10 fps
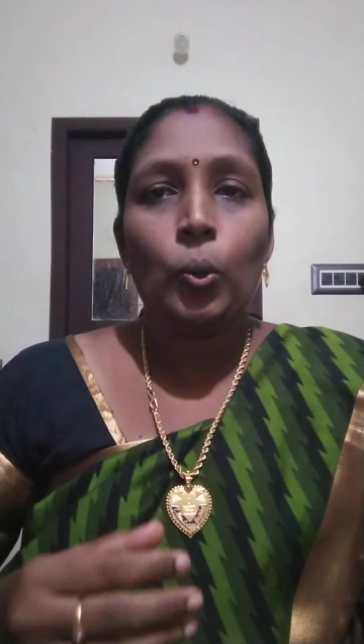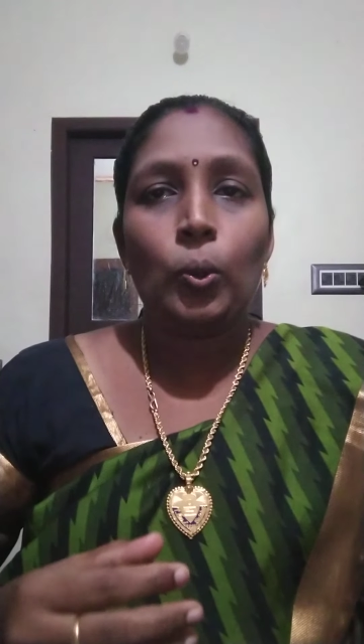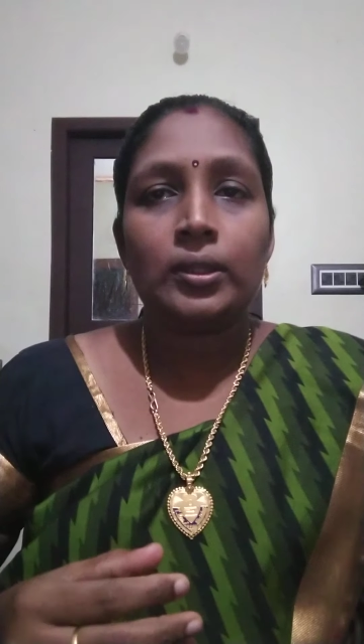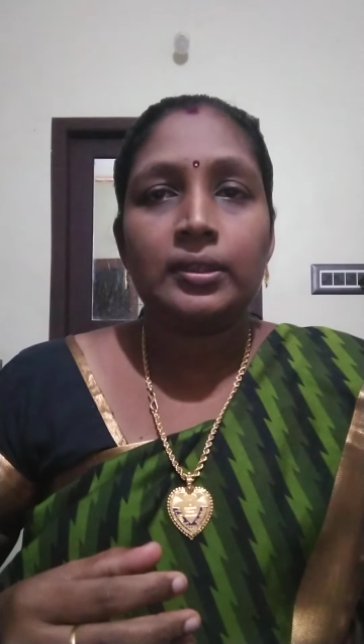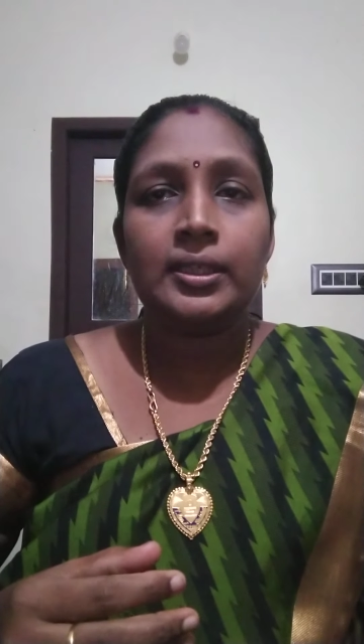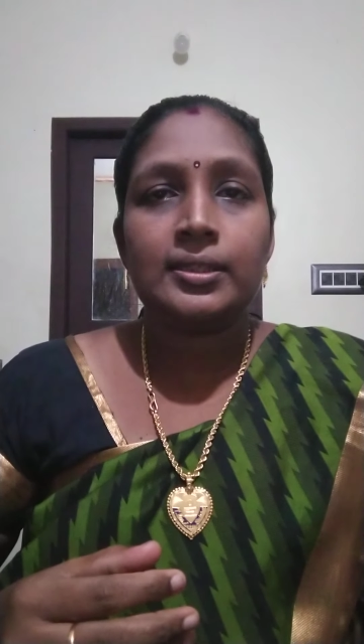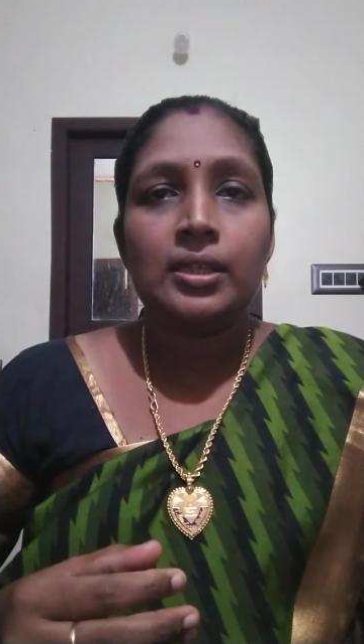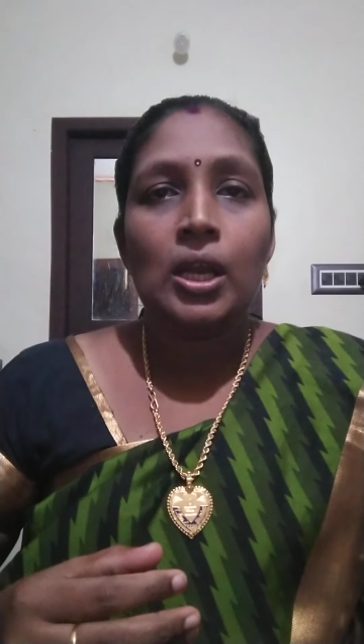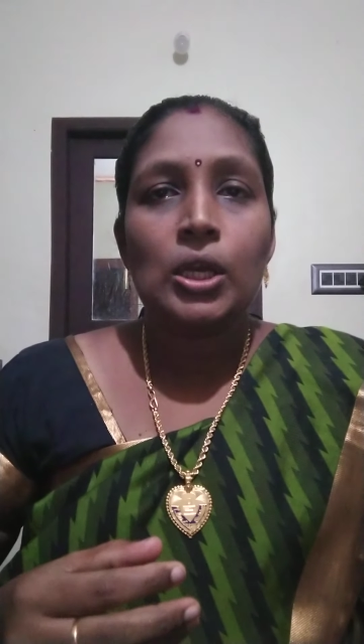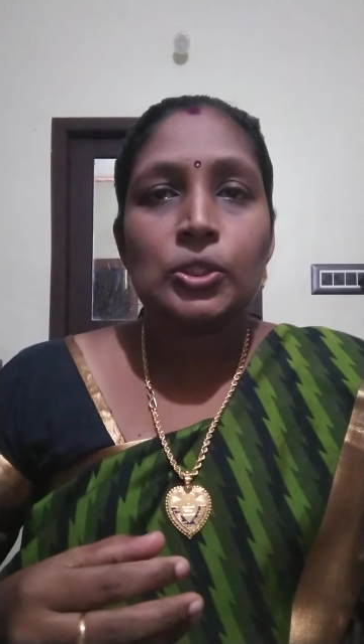worthies.
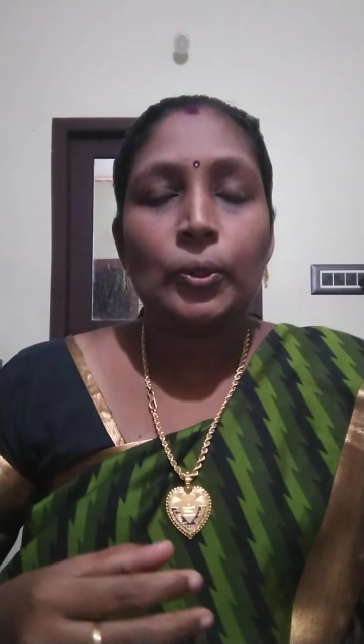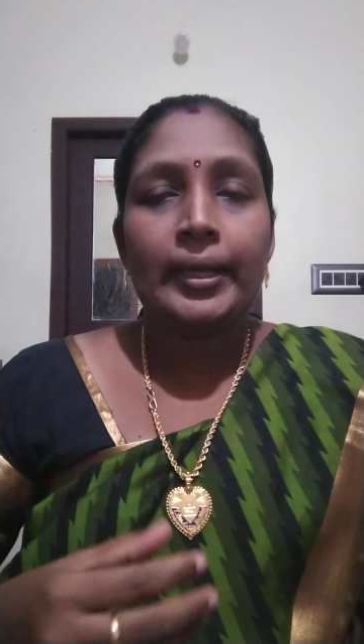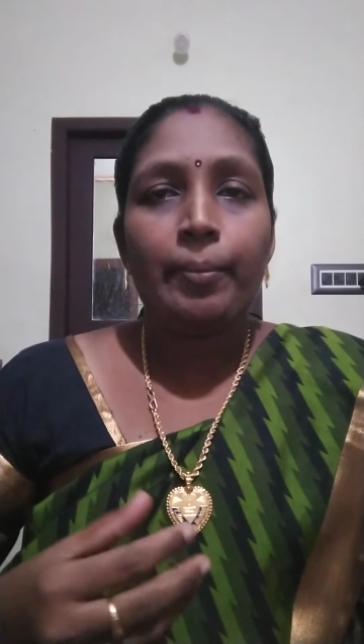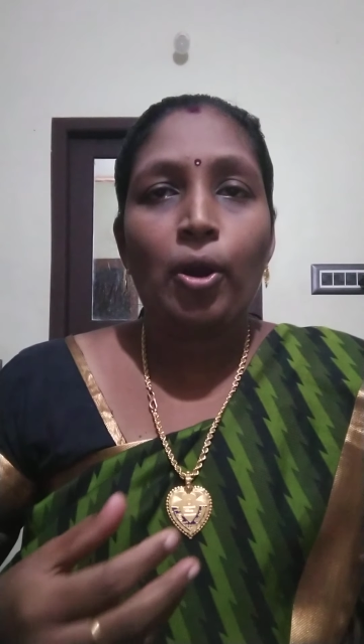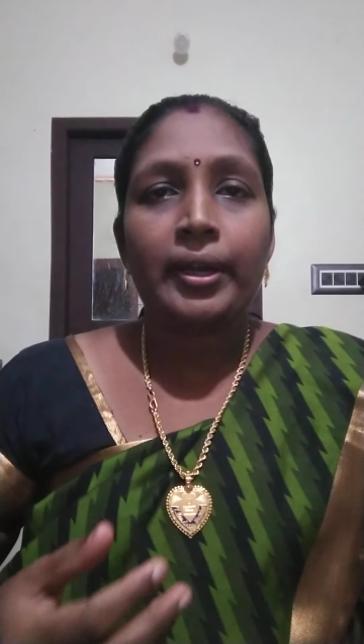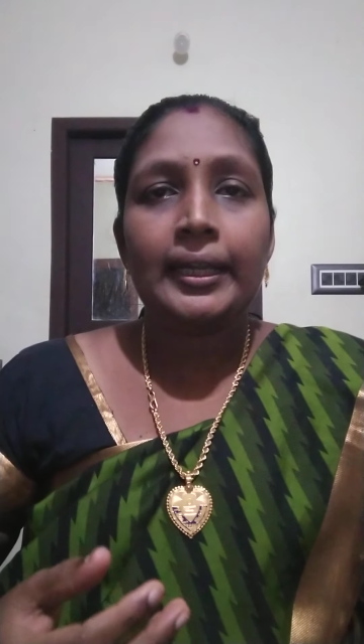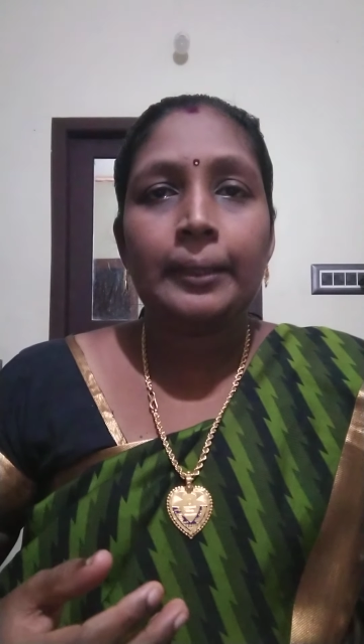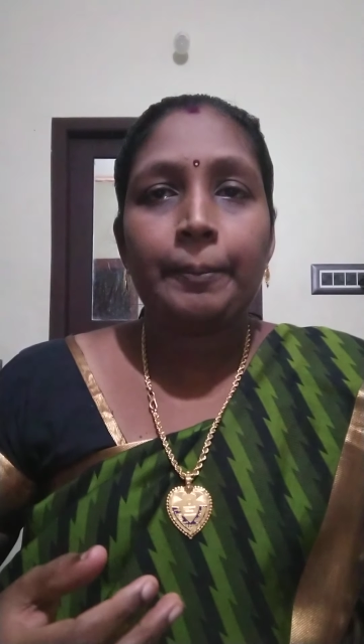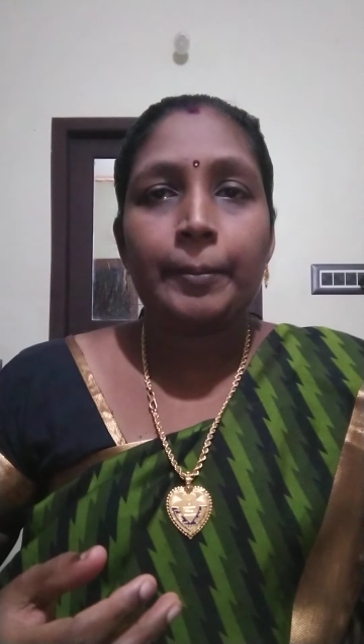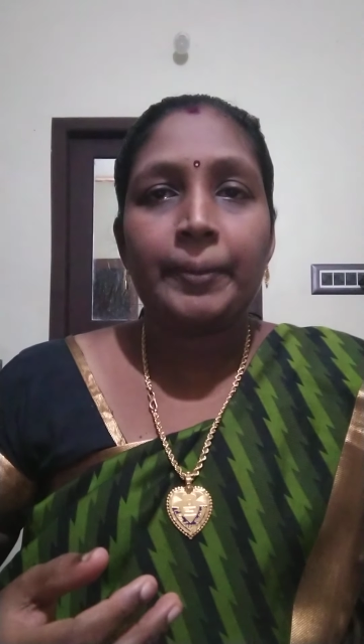So
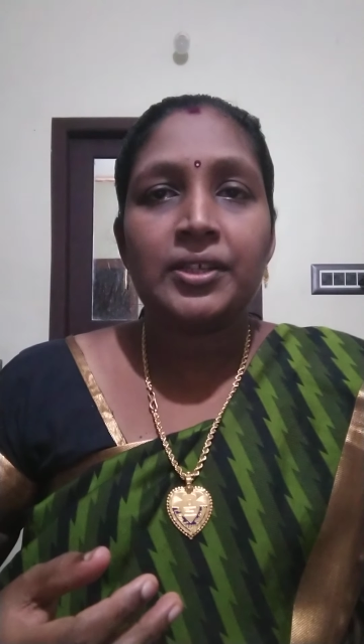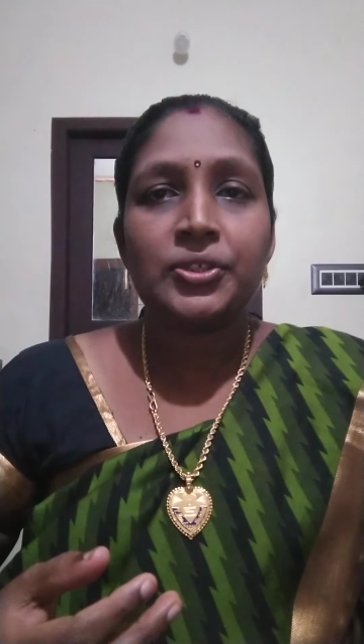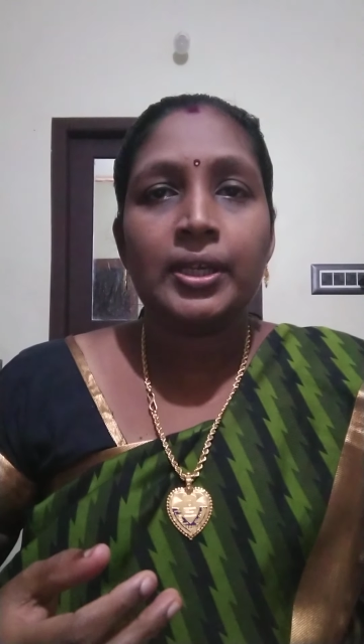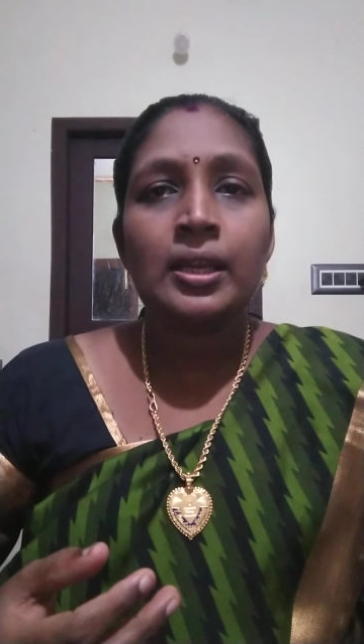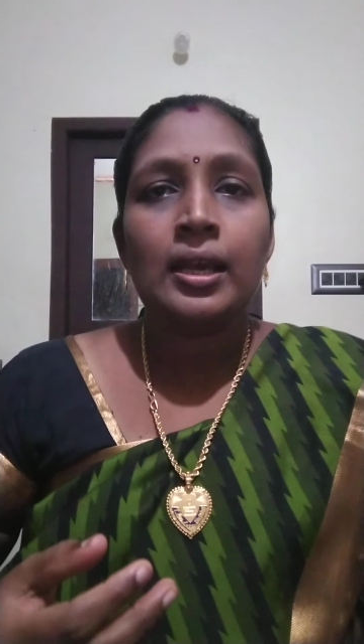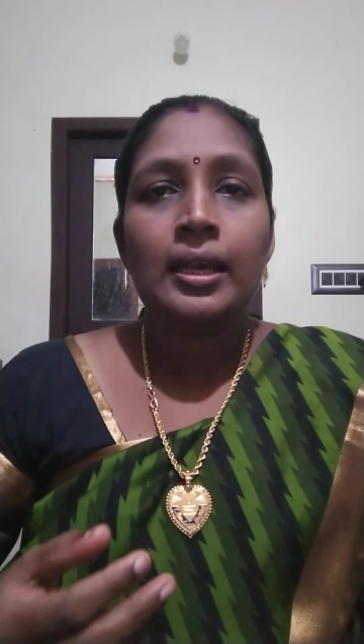democratic preparation